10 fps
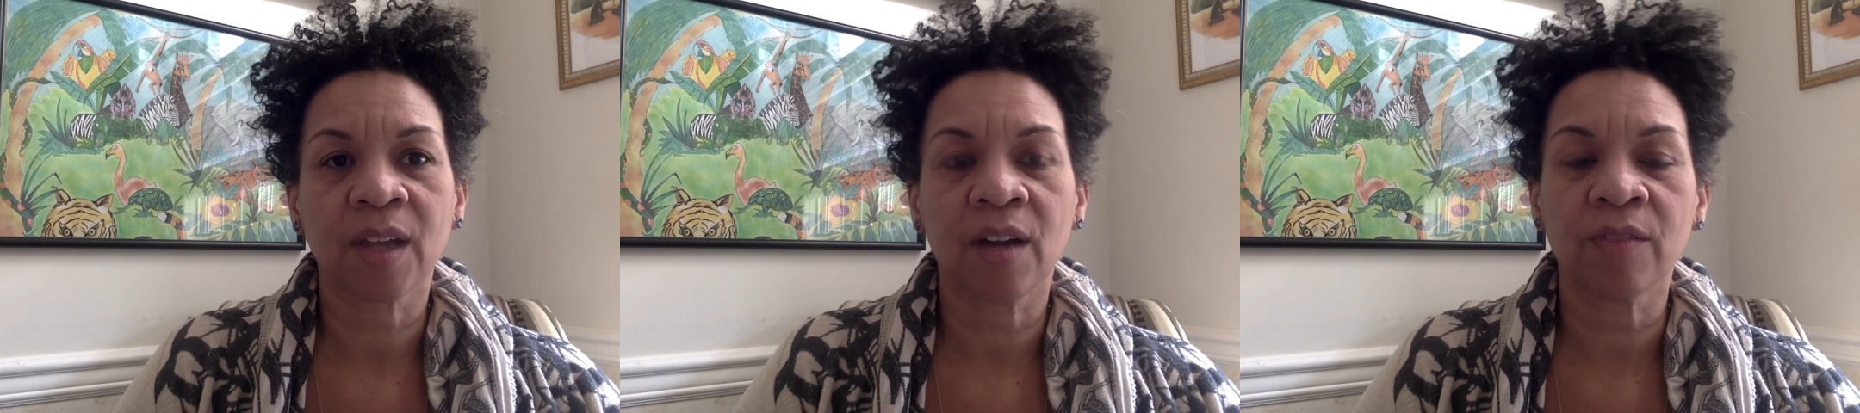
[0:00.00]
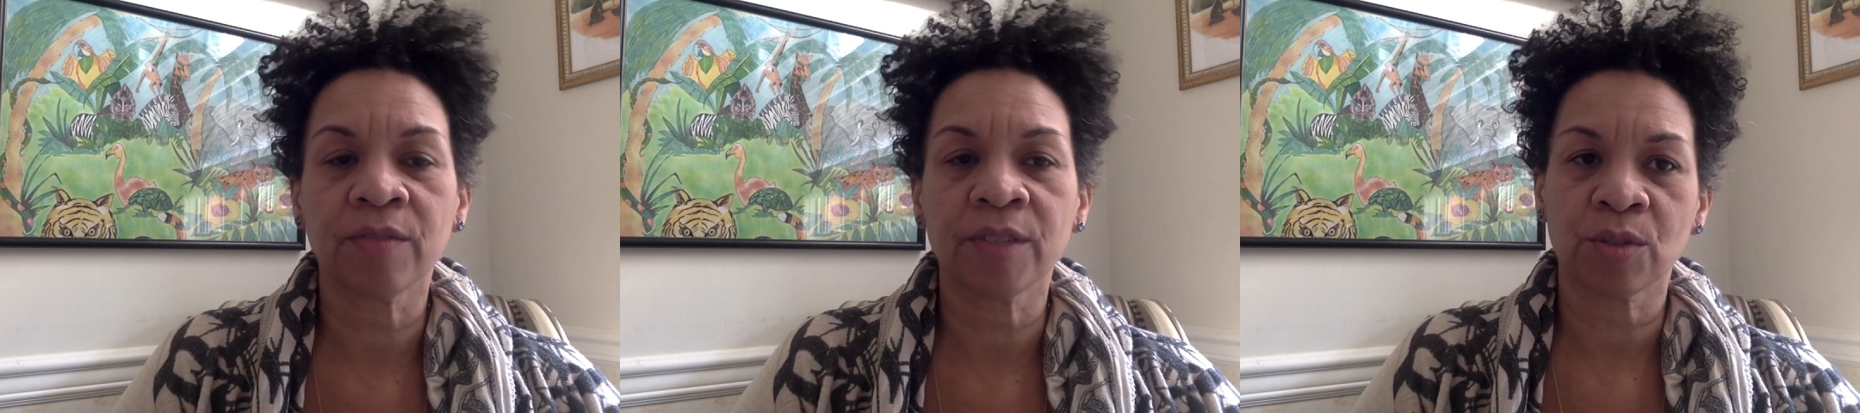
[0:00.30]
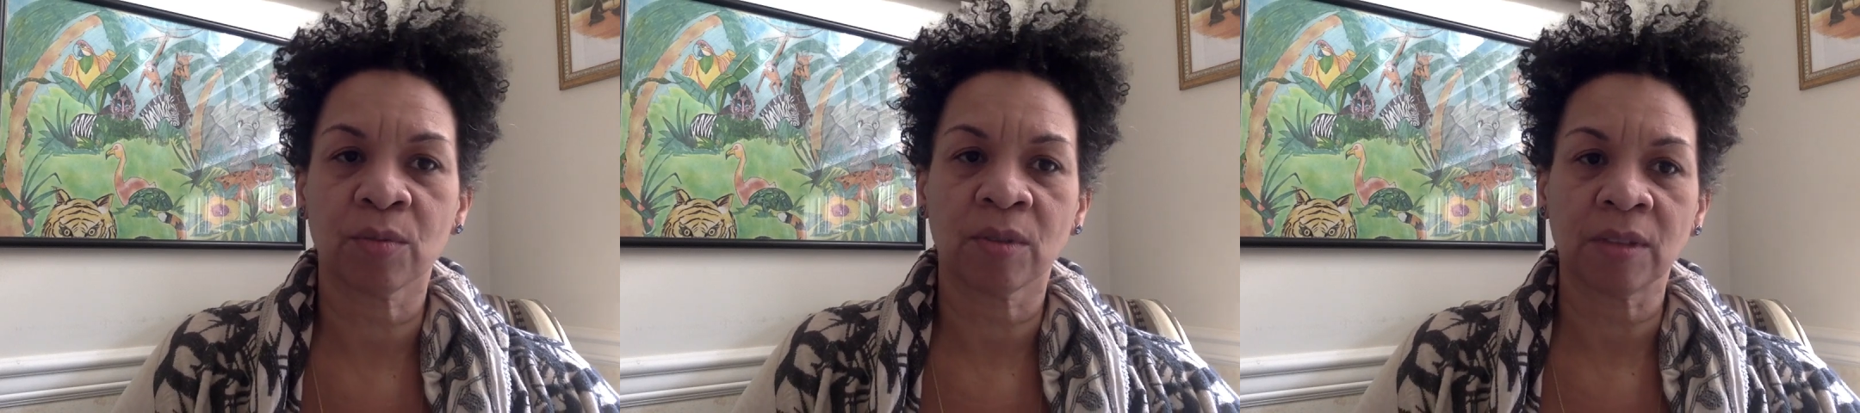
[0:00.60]
of
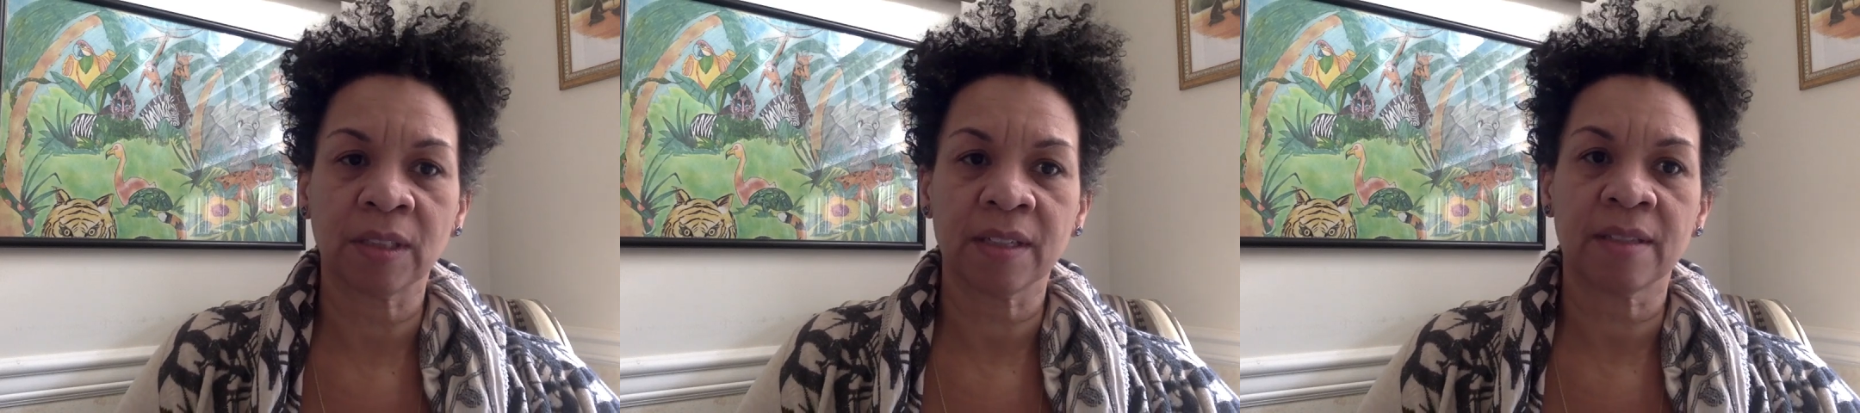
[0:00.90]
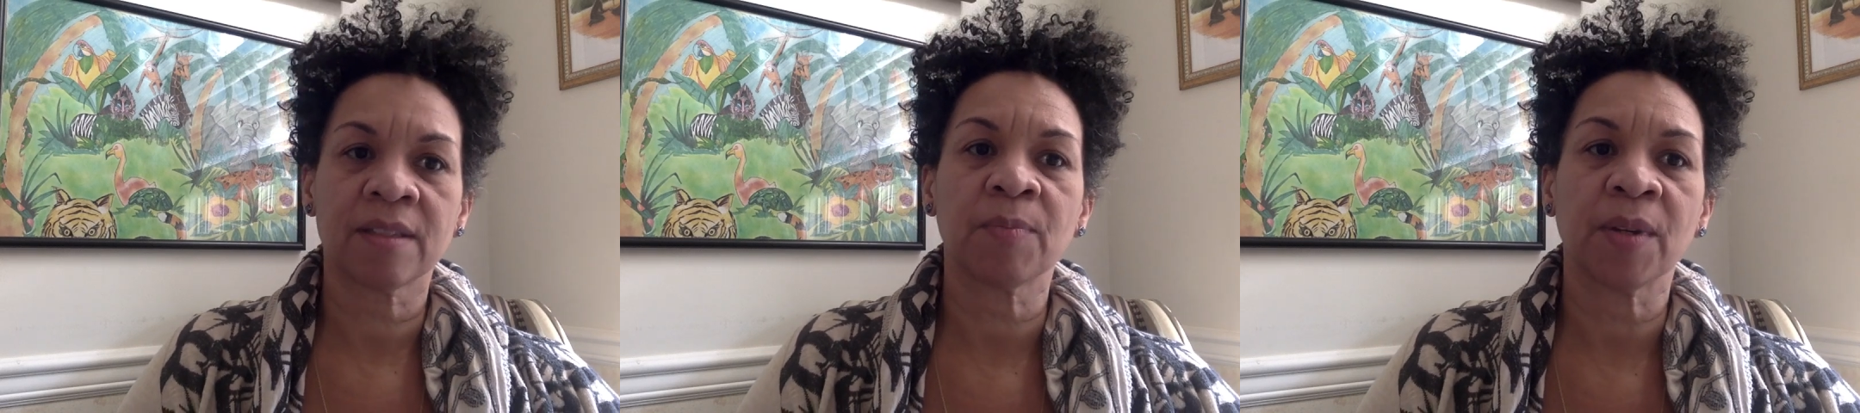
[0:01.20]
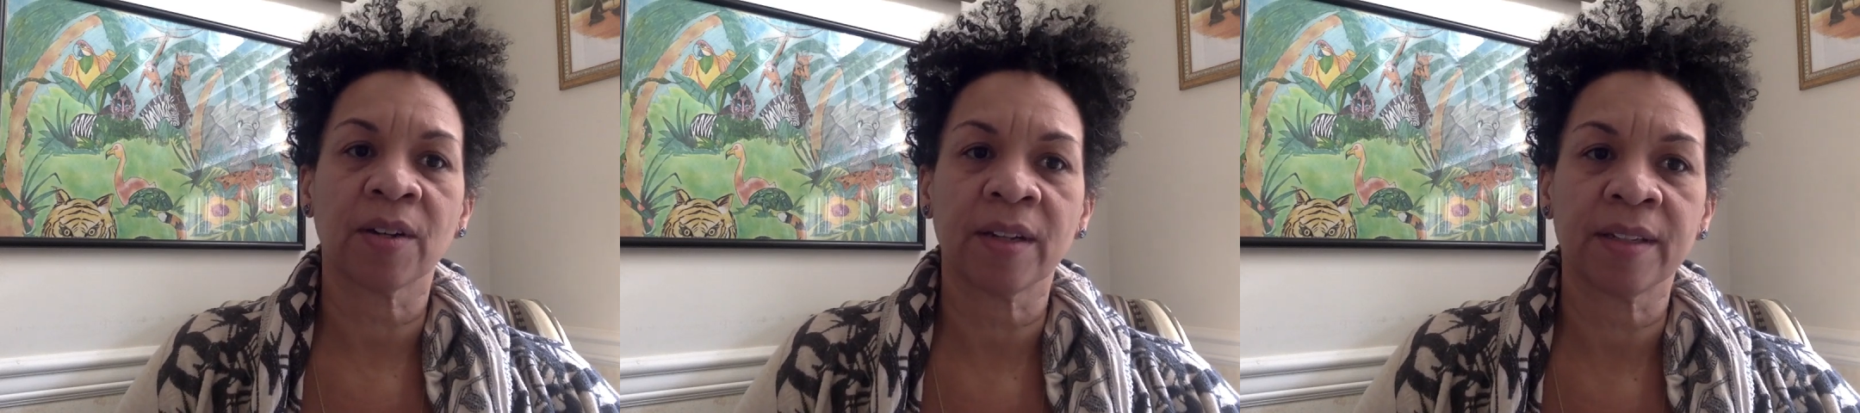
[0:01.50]
ritual and
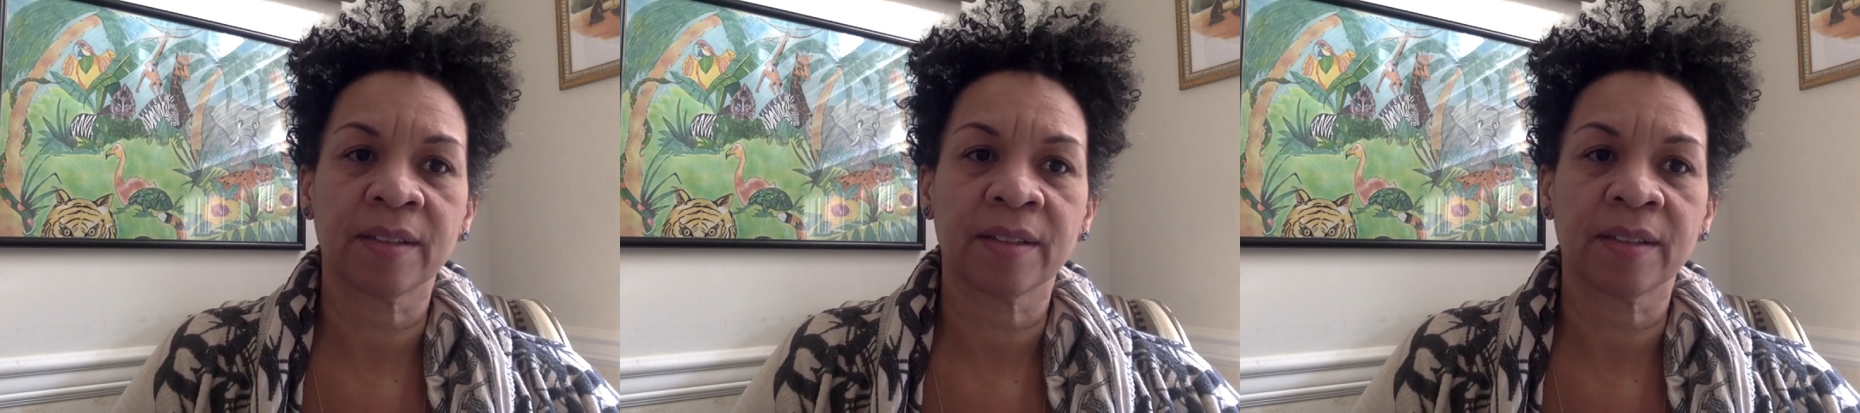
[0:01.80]
spirit,